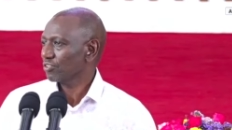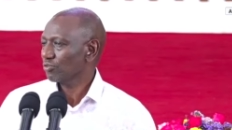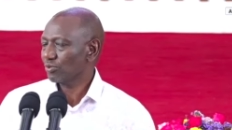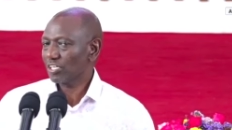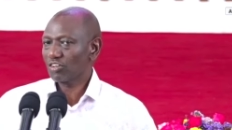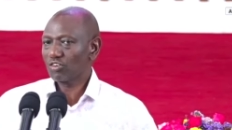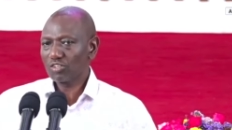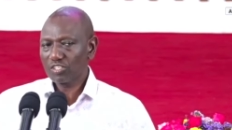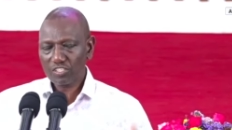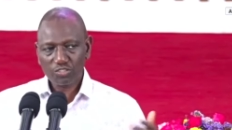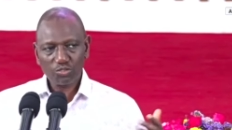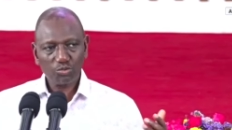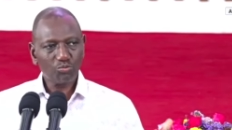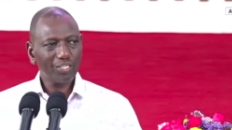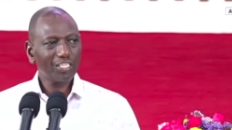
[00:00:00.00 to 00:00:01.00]
we're going
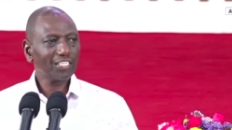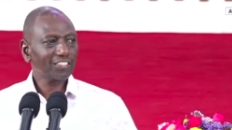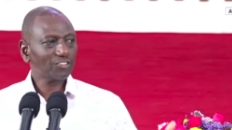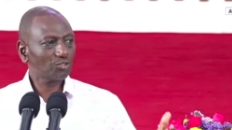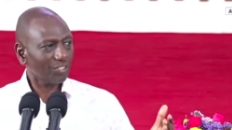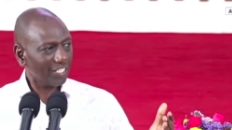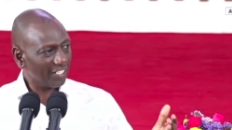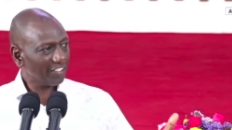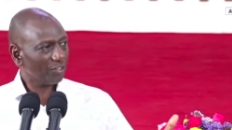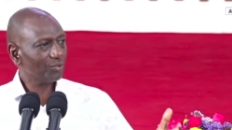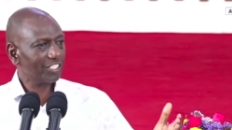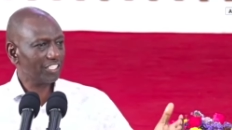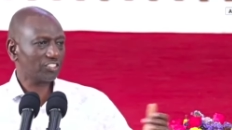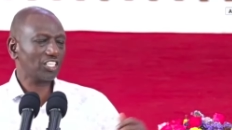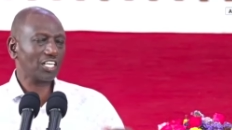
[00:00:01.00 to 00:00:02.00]
to work together
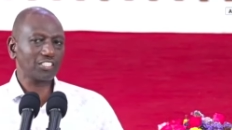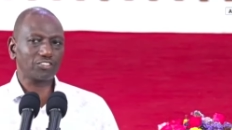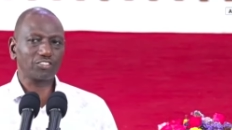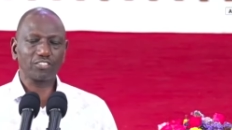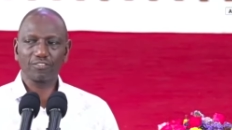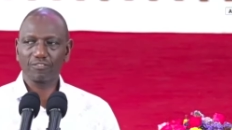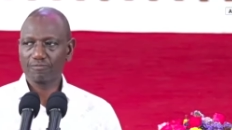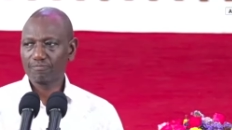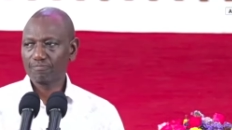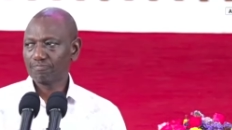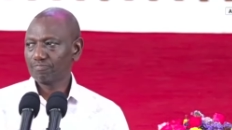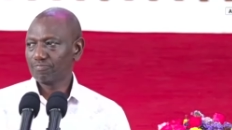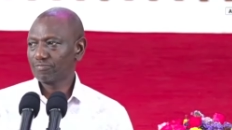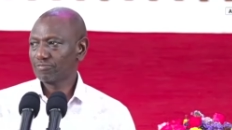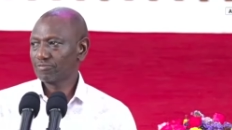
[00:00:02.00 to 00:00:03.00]
with the church.
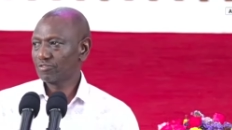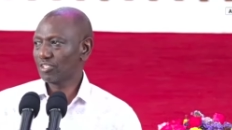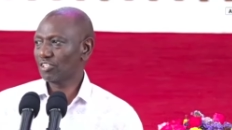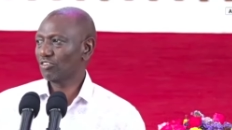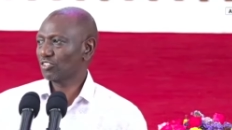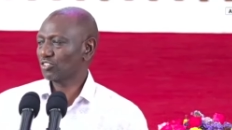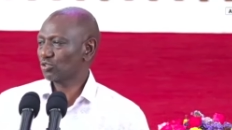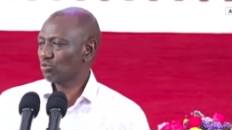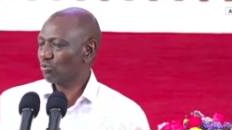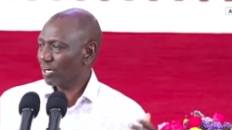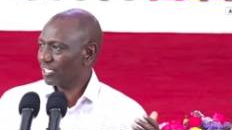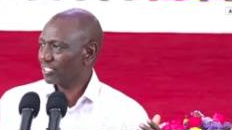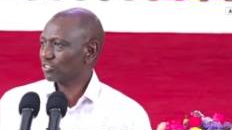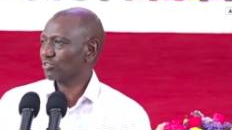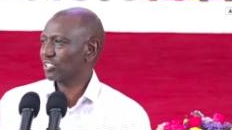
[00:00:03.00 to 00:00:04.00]
We're going to
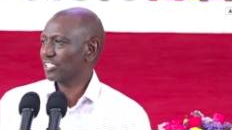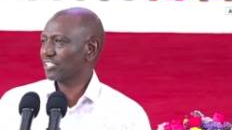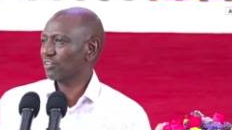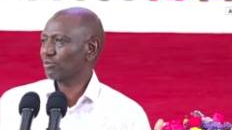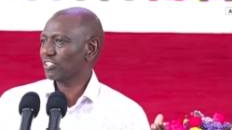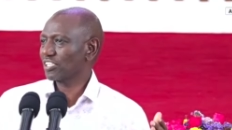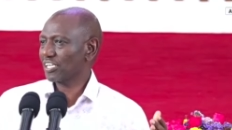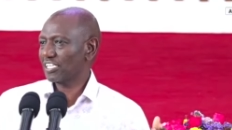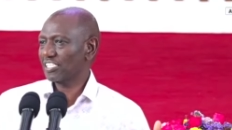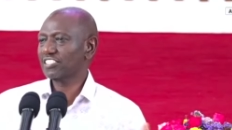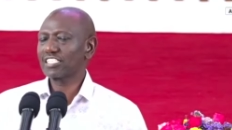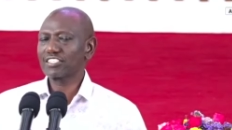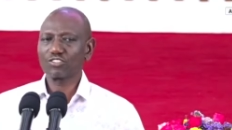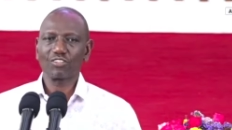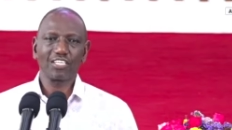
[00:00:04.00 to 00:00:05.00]
work together with the
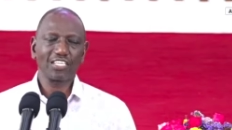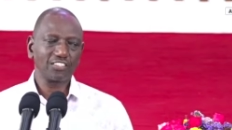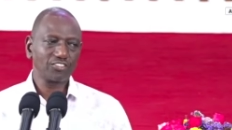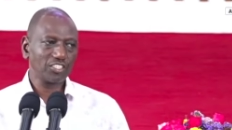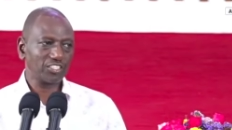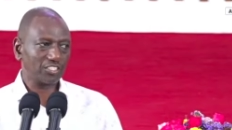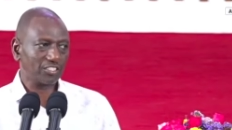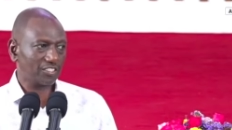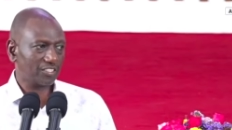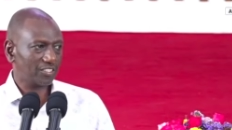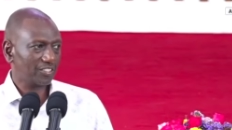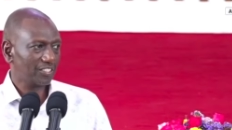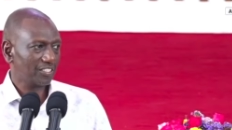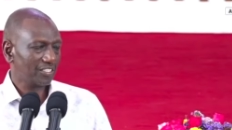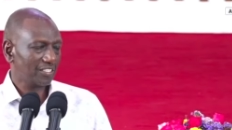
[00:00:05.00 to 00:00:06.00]
religious
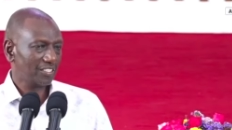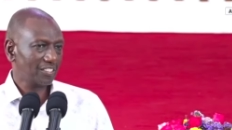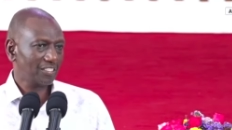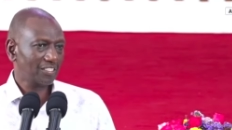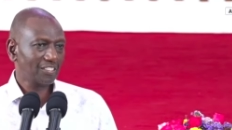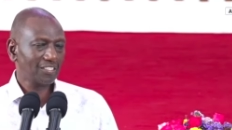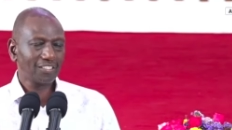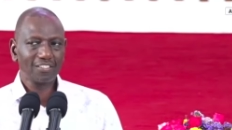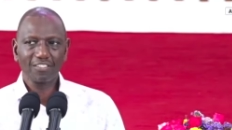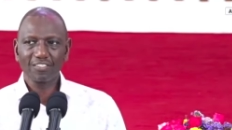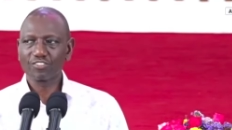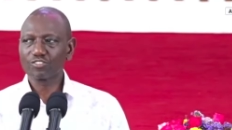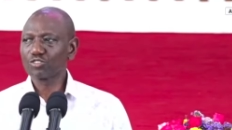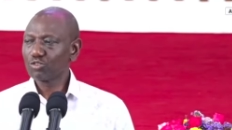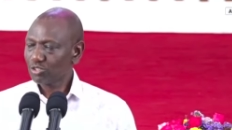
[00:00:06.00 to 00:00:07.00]
organizations
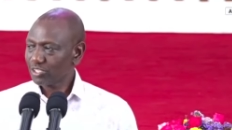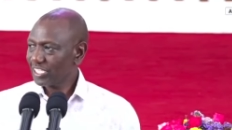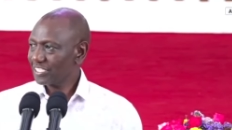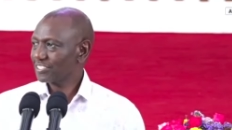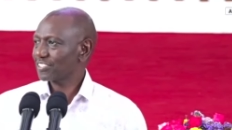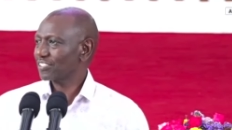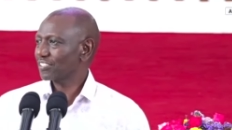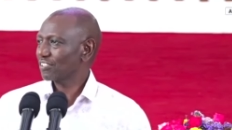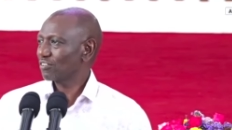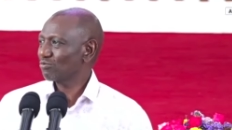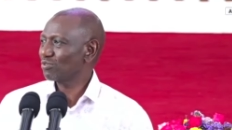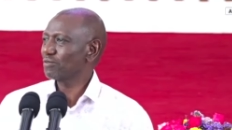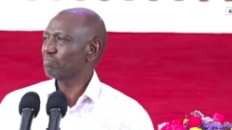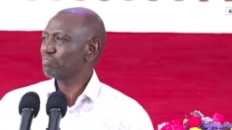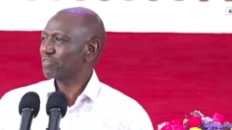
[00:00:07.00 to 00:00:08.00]
so that
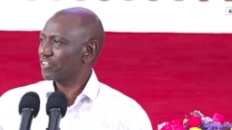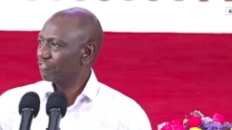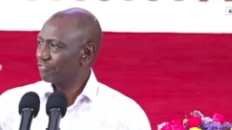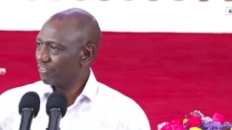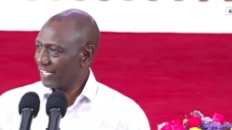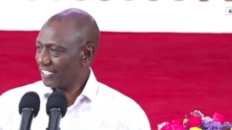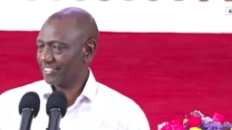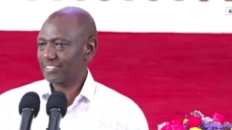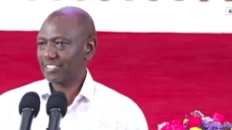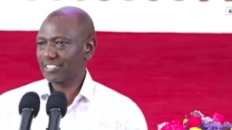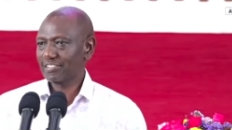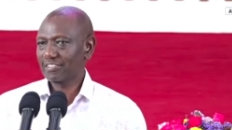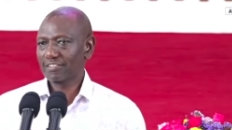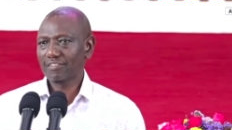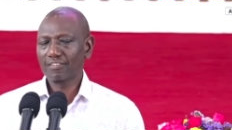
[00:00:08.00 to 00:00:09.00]
we prevent
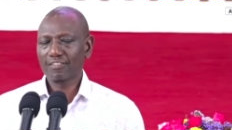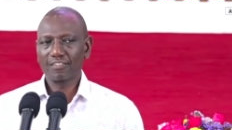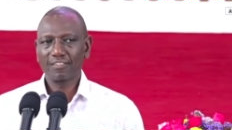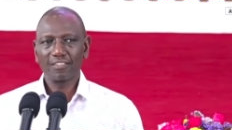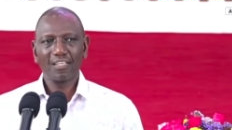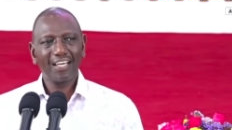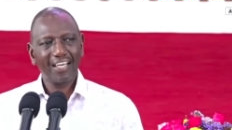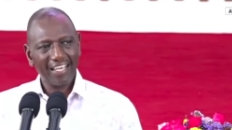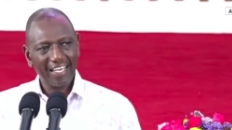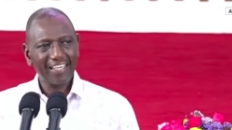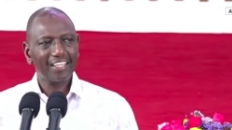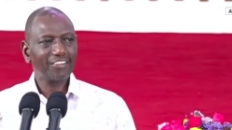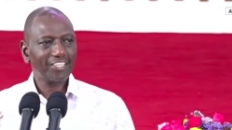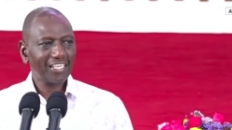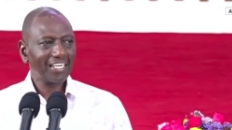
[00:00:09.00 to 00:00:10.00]

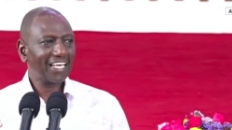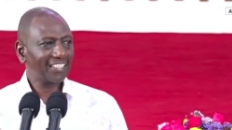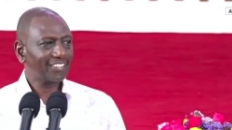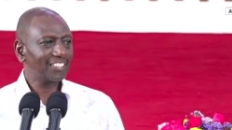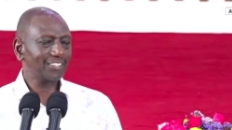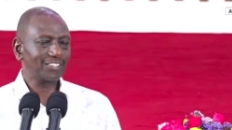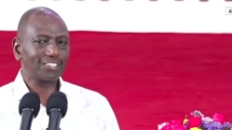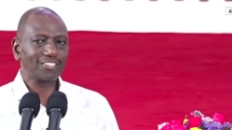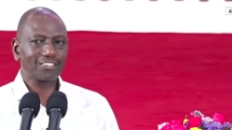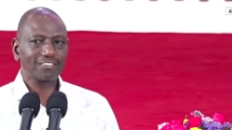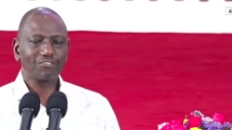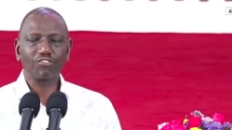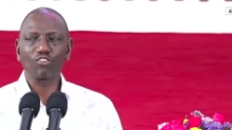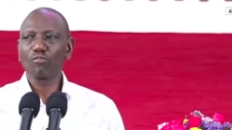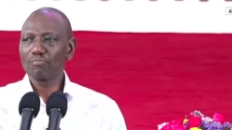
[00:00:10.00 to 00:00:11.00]
anything like this
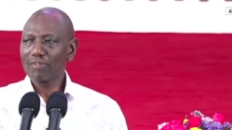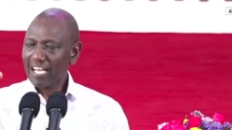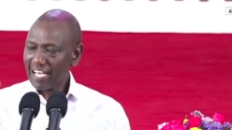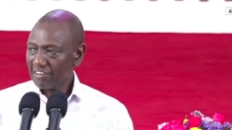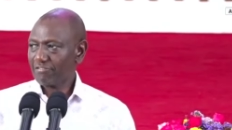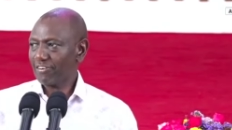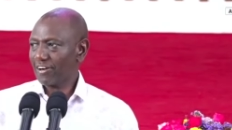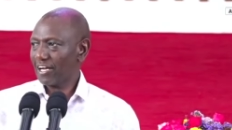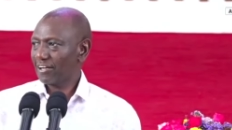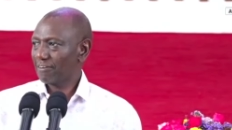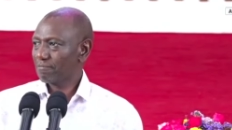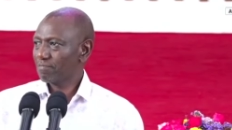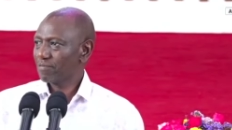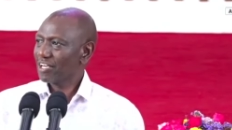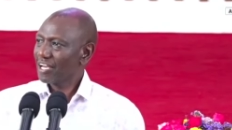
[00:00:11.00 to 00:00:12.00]
from ever
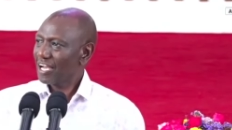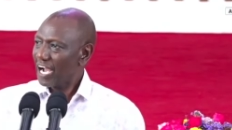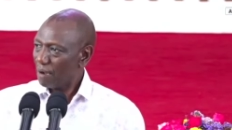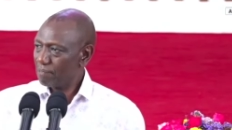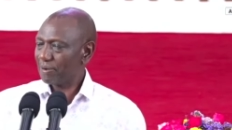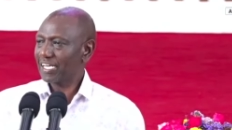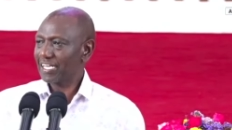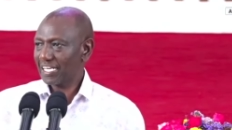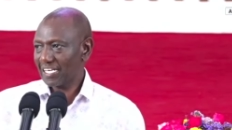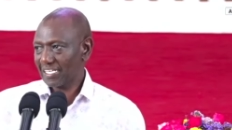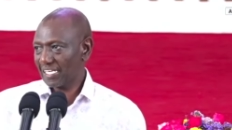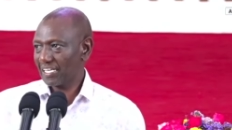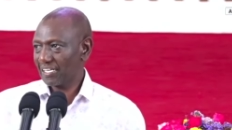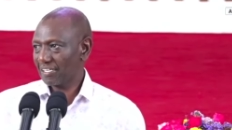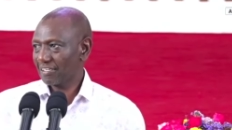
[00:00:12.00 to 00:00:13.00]
happening
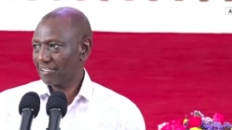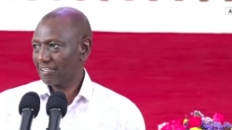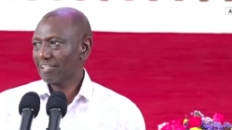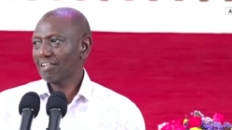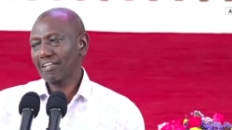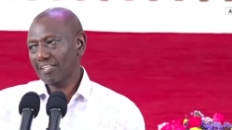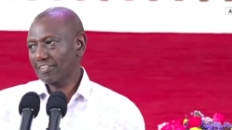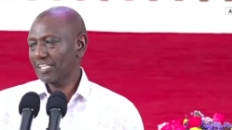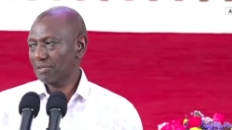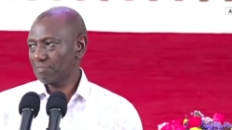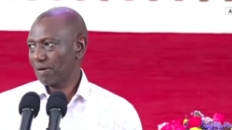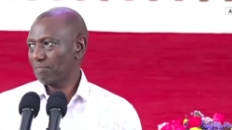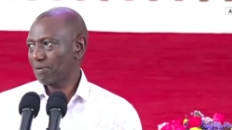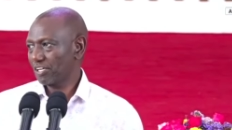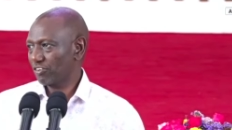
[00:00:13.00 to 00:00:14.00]
again in the
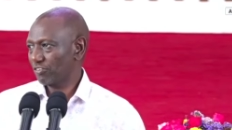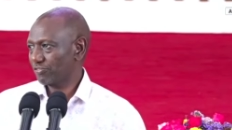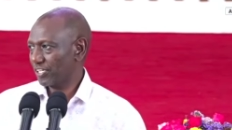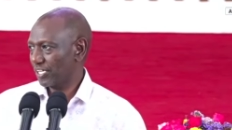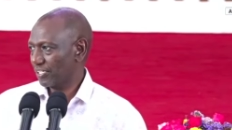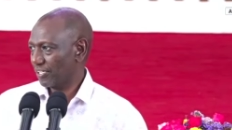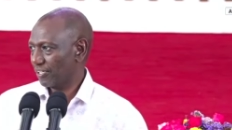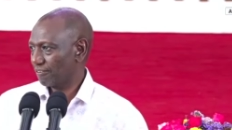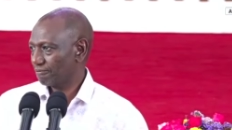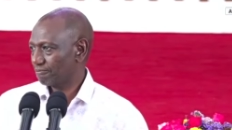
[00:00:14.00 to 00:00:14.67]
Republic of Kenya.